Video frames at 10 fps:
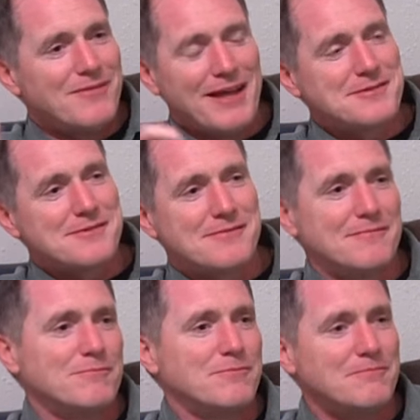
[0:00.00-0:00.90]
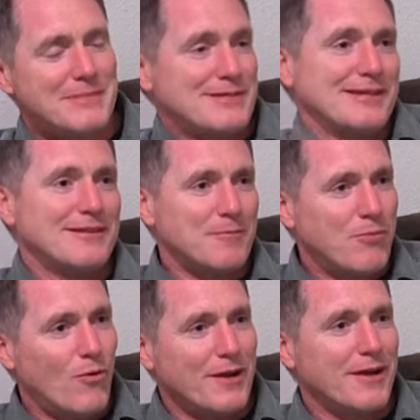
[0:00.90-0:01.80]
that's missing the
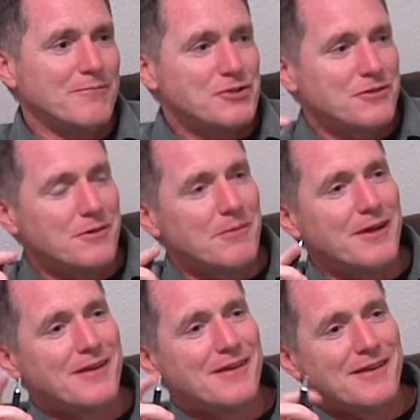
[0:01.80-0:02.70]
point, I'm sure, but